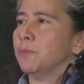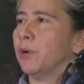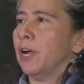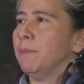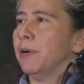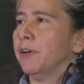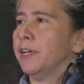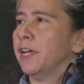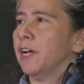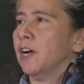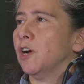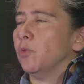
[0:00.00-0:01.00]
primary
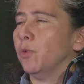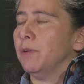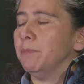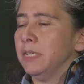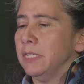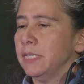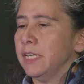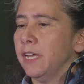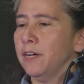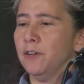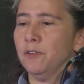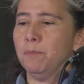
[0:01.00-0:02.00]
care, women's
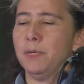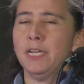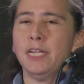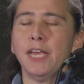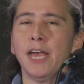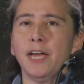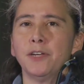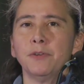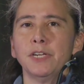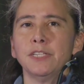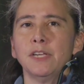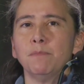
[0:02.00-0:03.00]
health,
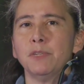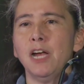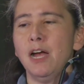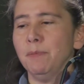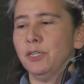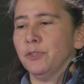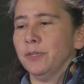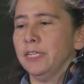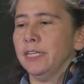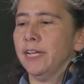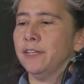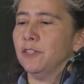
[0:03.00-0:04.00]
pediatrics,
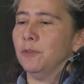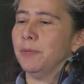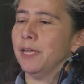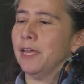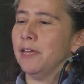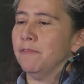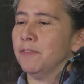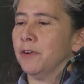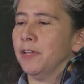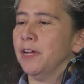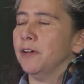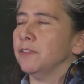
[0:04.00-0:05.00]
optometry, dental,
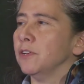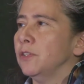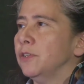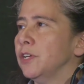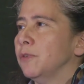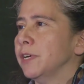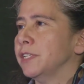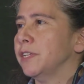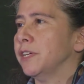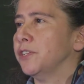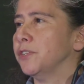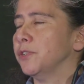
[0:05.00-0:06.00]
behavioral health, including
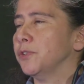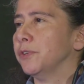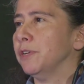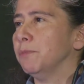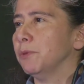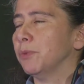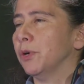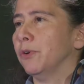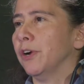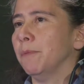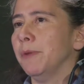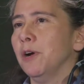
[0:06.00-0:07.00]
residential treatment
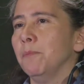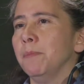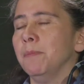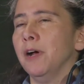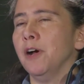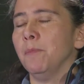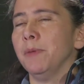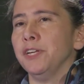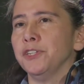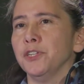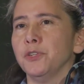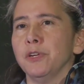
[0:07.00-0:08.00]
program,
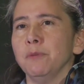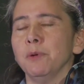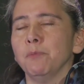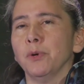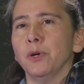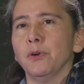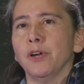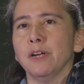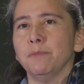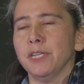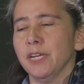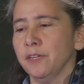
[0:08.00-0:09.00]
outpatient treatment
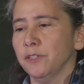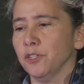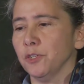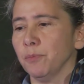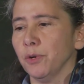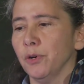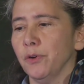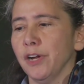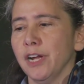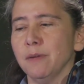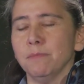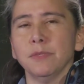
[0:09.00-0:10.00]
programs, elders
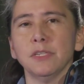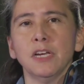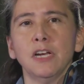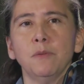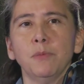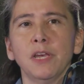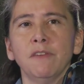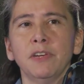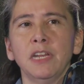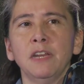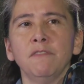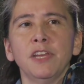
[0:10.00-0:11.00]
programs. We have
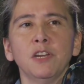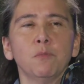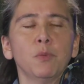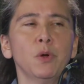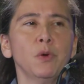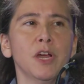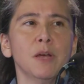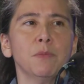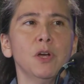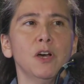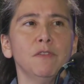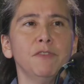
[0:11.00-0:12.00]
an innovative
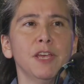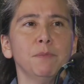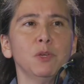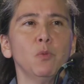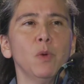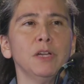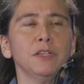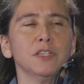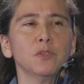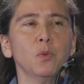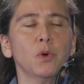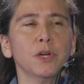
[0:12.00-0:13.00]
program called Family
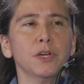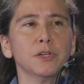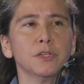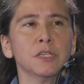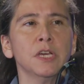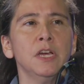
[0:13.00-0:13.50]
Wellness Warriors,